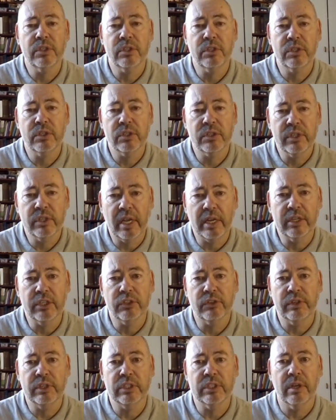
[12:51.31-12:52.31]

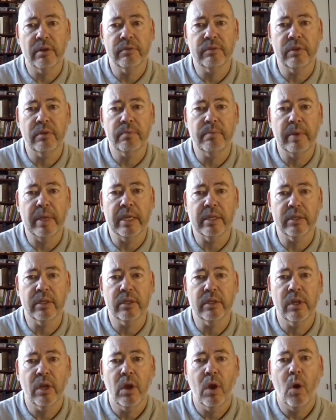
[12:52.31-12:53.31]
centuries have debated
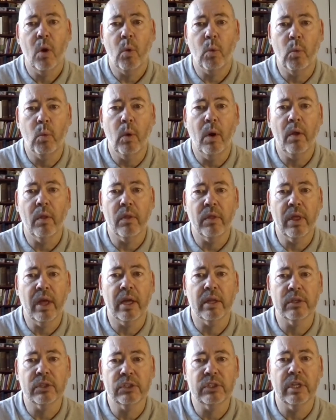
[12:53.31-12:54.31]
what that
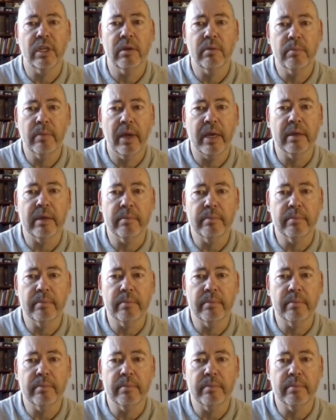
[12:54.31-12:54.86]
sin might